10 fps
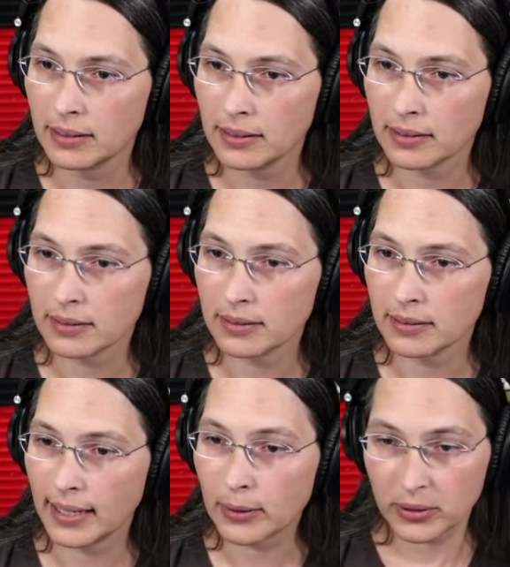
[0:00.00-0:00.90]

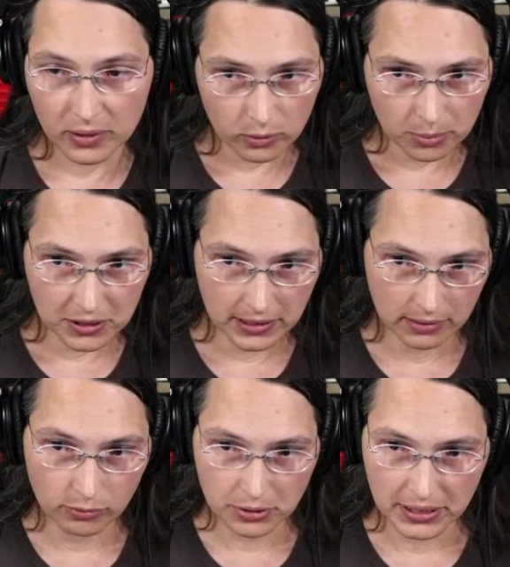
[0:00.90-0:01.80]
Our interrupt
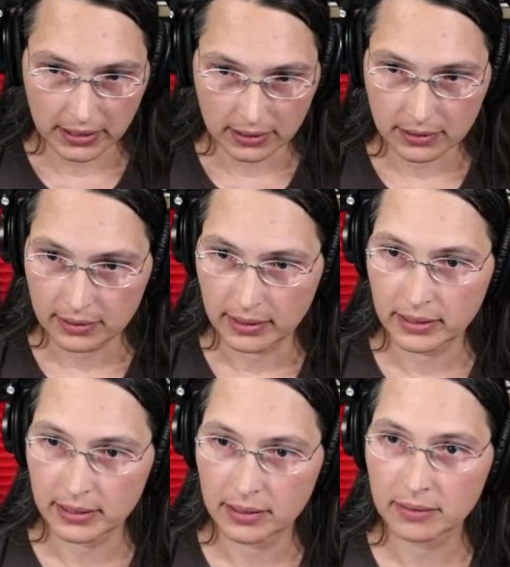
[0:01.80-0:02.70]
routine,
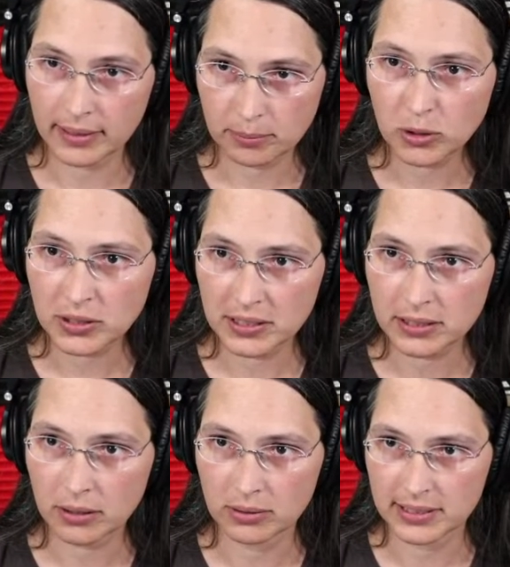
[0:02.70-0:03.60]
like most of this
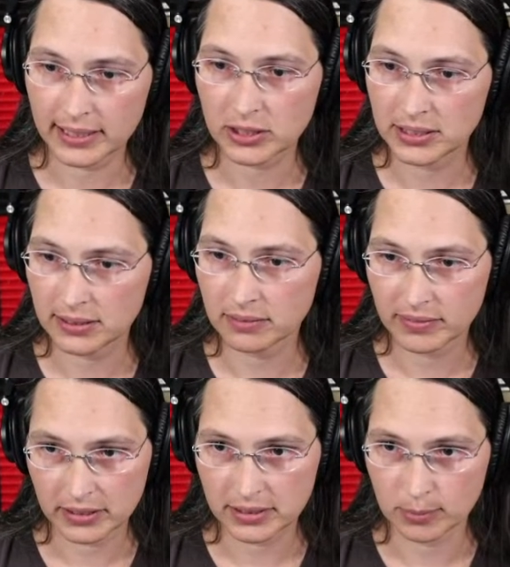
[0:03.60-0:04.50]
code, is actually still
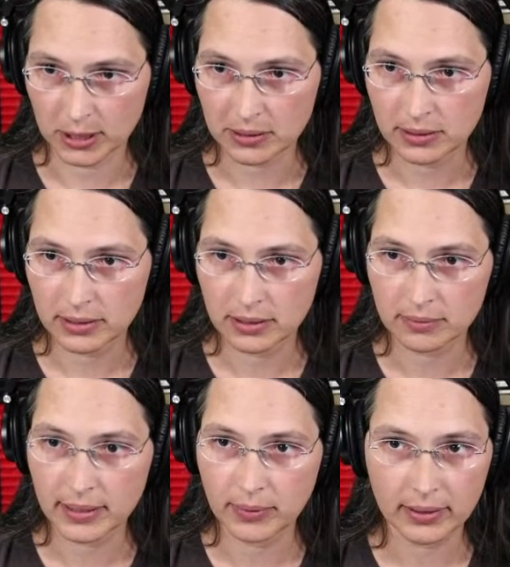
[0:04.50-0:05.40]
very similar.
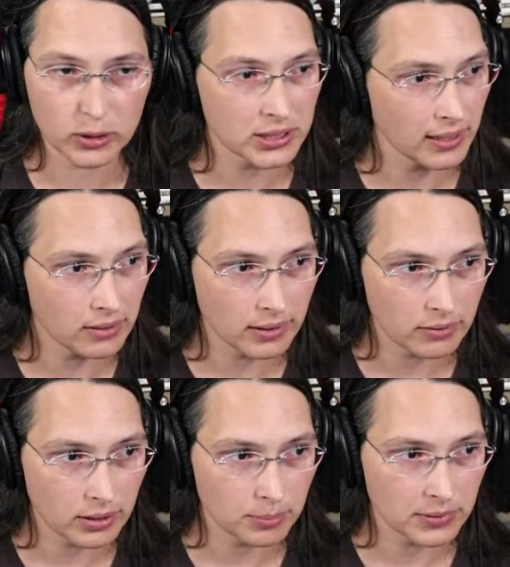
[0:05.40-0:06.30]
Right, we have our standard
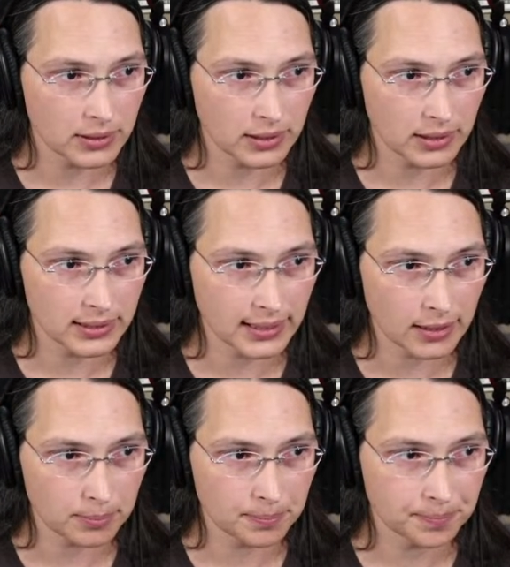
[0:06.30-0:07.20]
interrupt
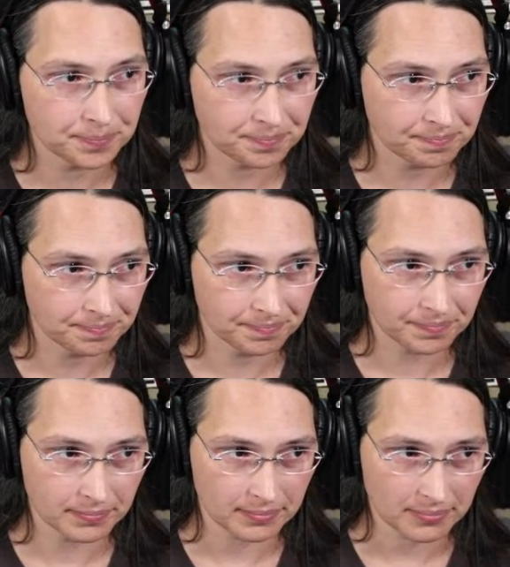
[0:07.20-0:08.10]
setup.
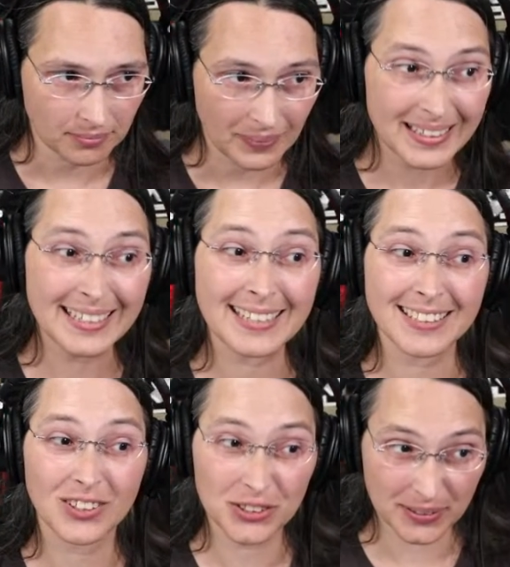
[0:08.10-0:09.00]
Yes, it
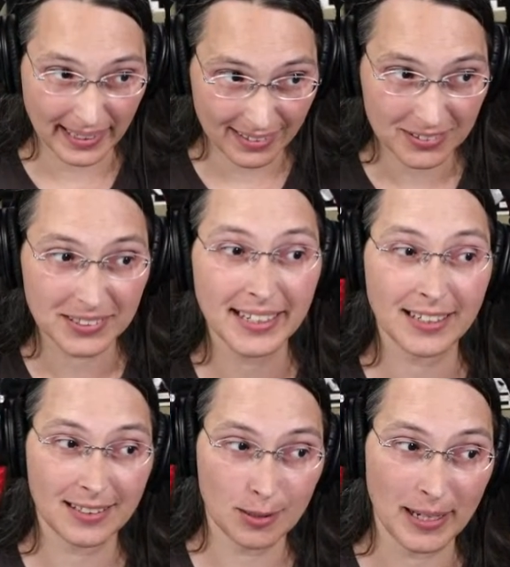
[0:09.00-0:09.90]
also handles any
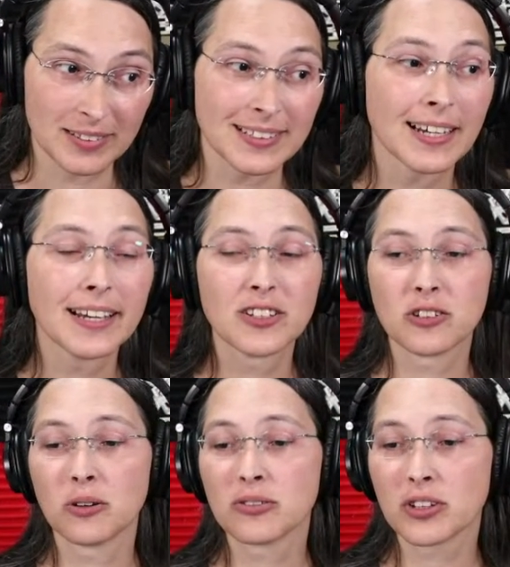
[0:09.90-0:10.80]
debounce.
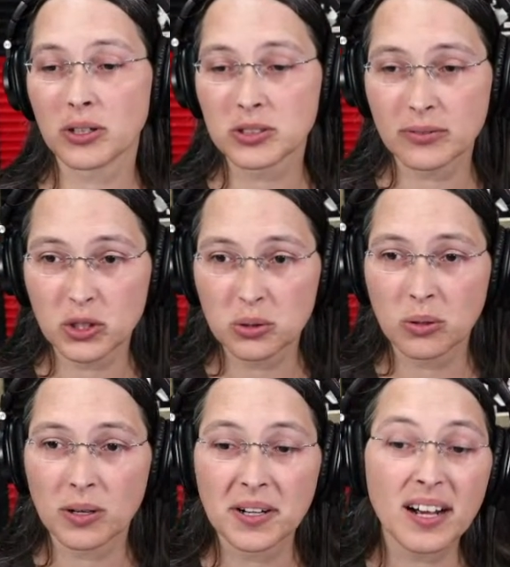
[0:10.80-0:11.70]
So for those of you who
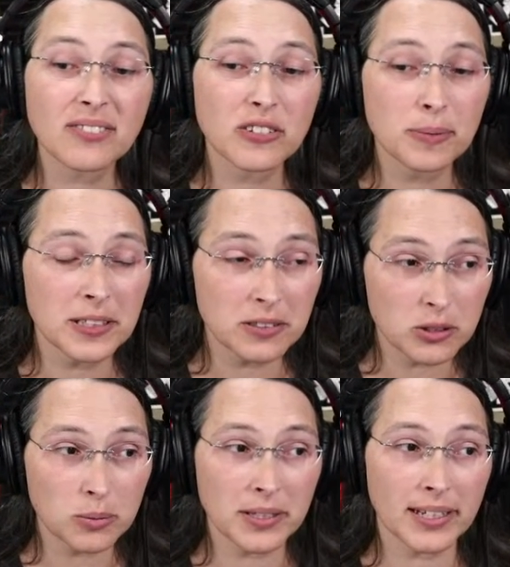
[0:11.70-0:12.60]
are not familiar
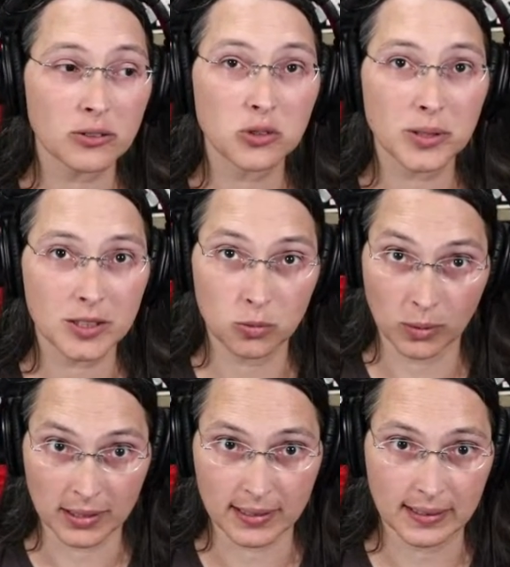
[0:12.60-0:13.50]
with how switches
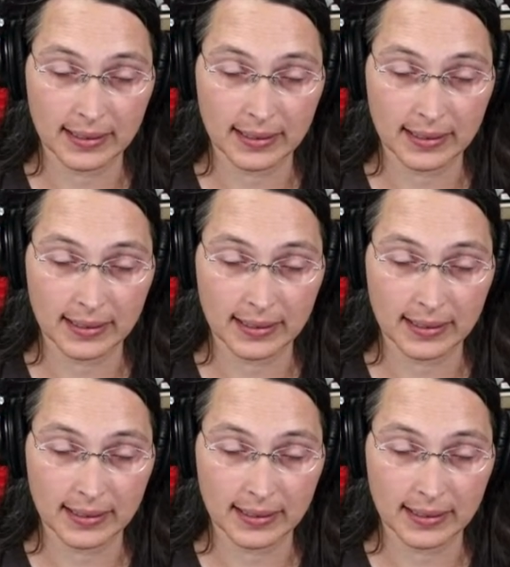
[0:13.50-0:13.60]
work,